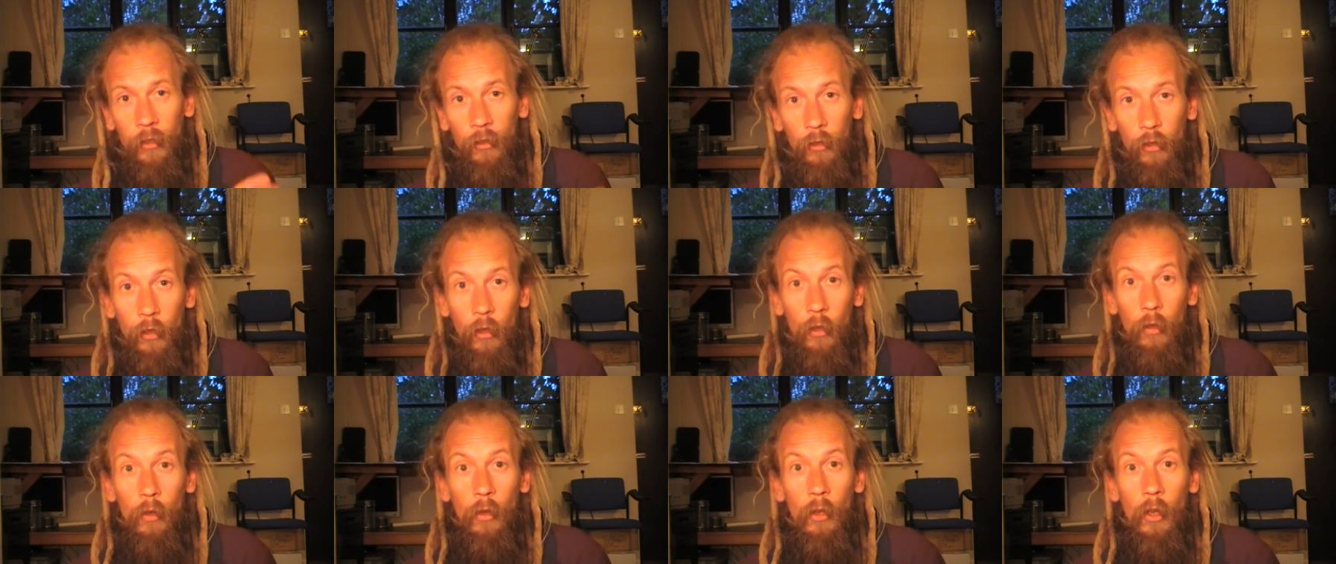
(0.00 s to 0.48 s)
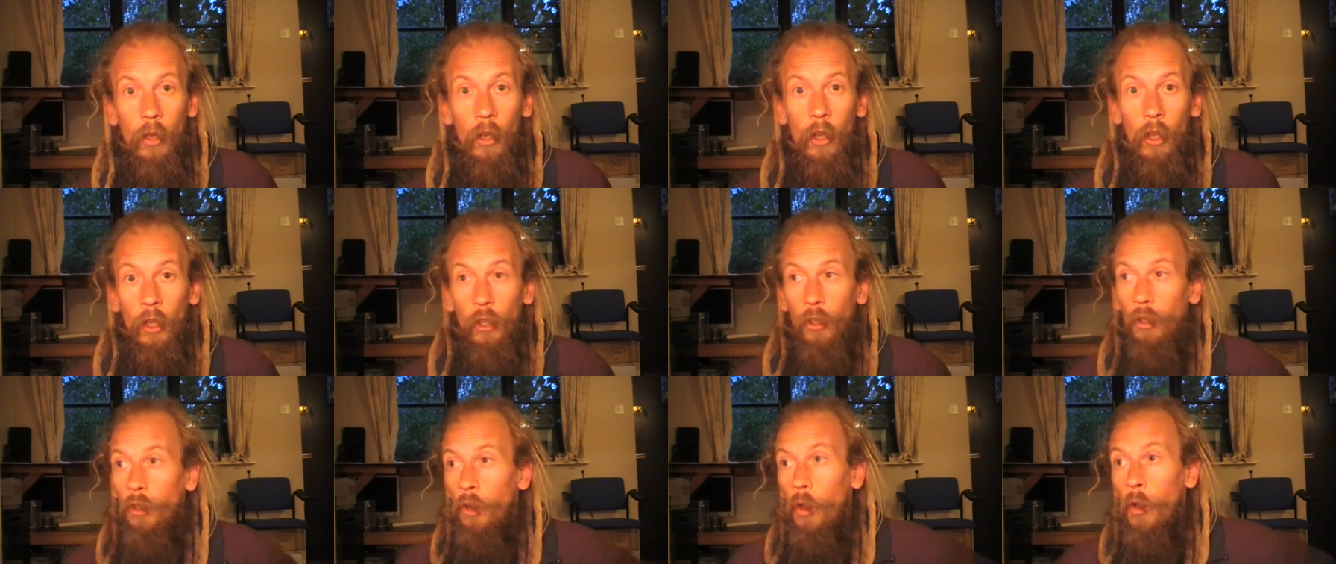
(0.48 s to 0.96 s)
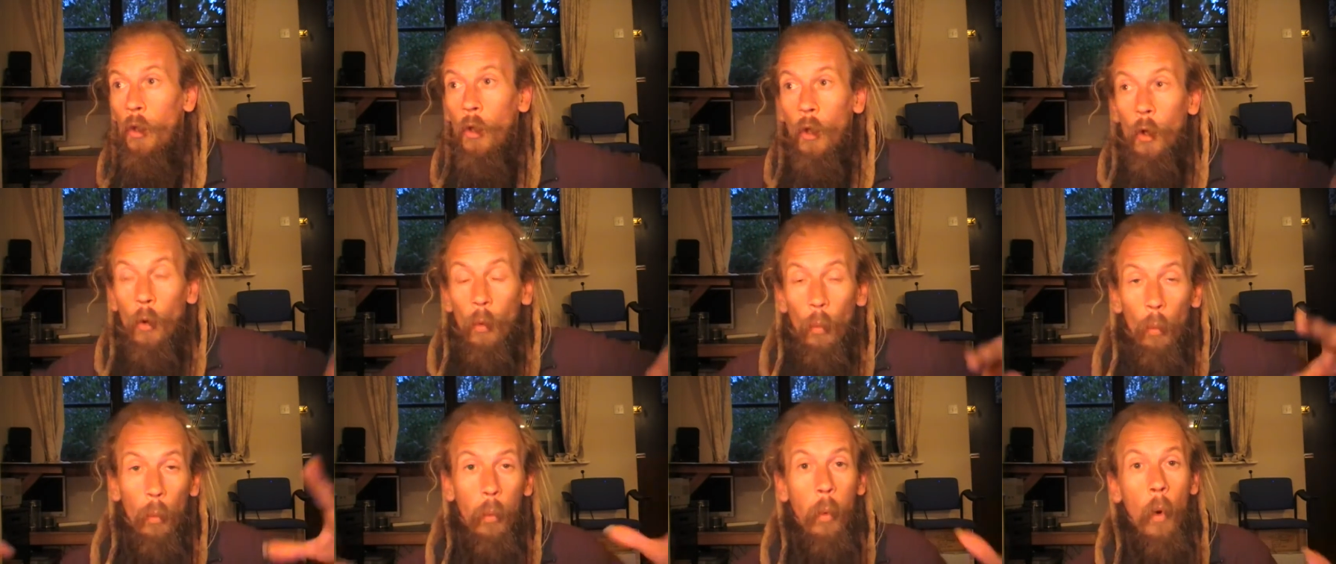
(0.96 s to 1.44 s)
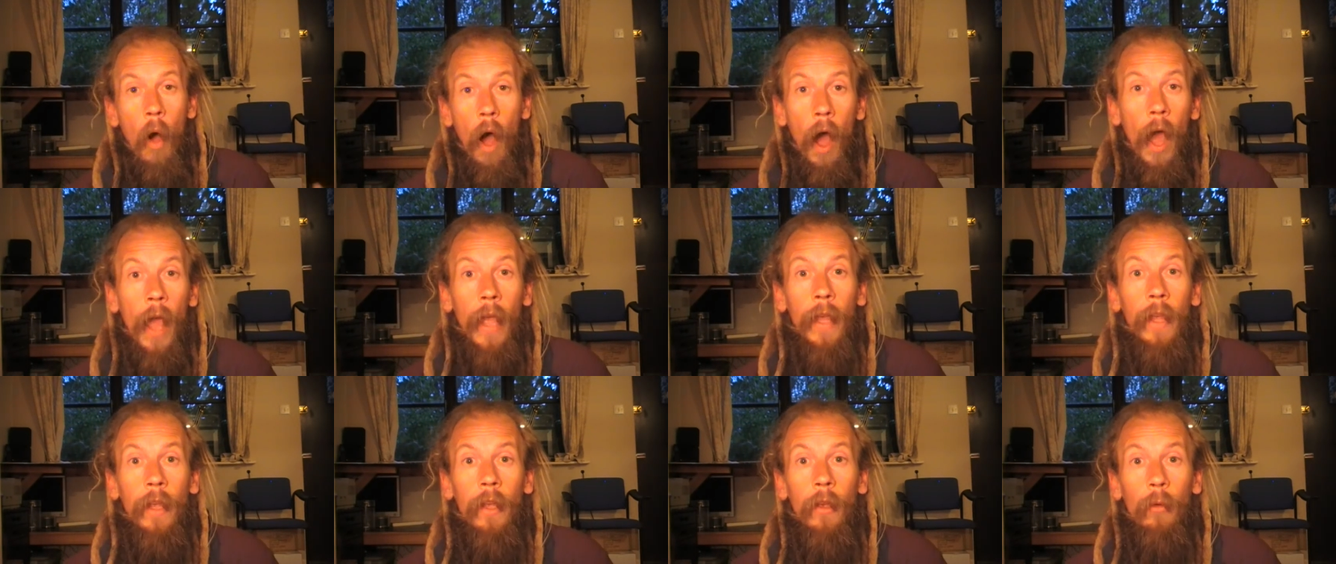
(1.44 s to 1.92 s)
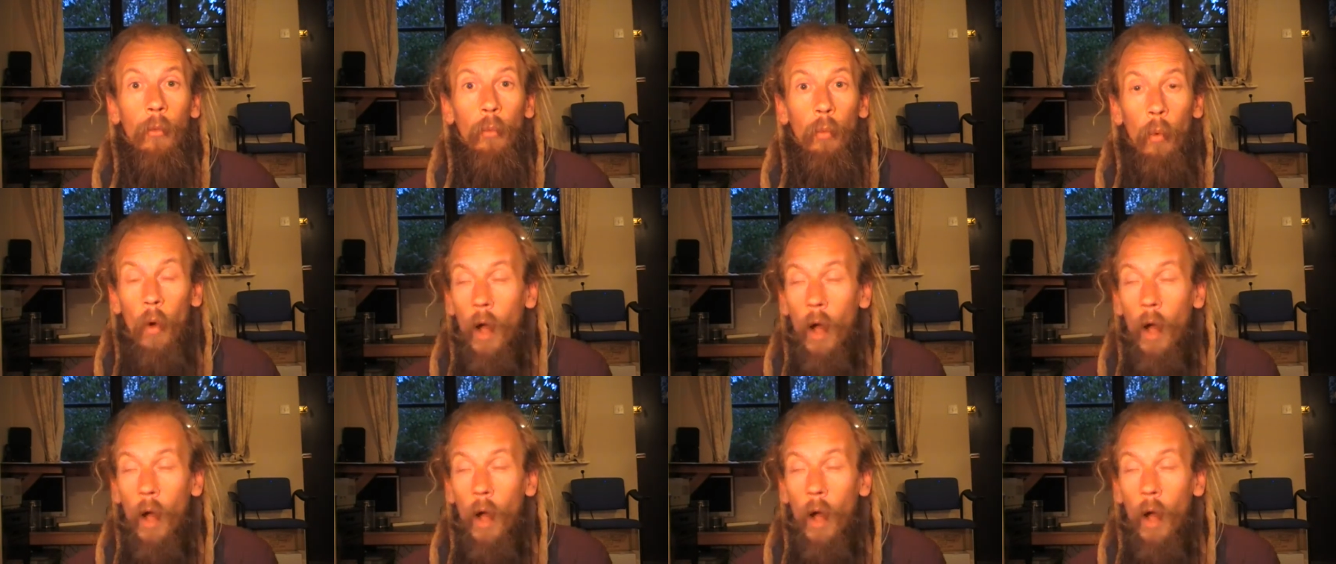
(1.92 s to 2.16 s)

to, you know, why